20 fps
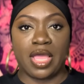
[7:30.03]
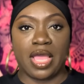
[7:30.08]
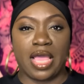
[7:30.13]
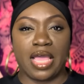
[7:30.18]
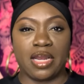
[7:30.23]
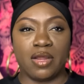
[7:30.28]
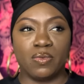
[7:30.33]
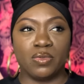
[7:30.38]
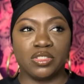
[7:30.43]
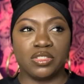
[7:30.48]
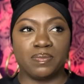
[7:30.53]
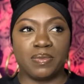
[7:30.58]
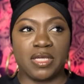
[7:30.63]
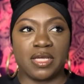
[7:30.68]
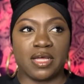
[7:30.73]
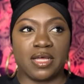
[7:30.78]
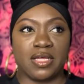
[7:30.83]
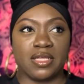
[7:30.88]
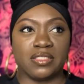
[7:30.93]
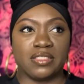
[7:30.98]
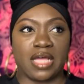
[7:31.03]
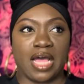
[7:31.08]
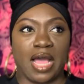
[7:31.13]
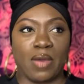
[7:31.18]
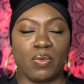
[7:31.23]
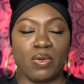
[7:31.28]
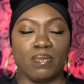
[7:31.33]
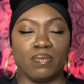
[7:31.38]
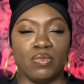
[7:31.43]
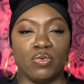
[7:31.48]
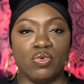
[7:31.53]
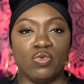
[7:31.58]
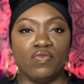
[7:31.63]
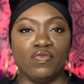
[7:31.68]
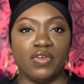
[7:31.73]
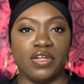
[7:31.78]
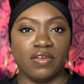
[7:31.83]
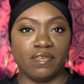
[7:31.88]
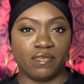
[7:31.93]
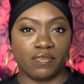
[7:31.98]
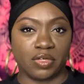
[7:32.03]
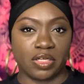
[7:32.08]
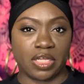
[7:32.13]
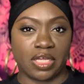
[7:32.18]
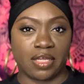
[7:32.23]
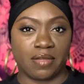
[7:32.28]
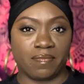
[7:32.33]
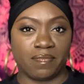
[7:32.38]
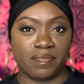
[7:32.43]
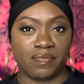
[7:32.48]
And it was because I would move differently.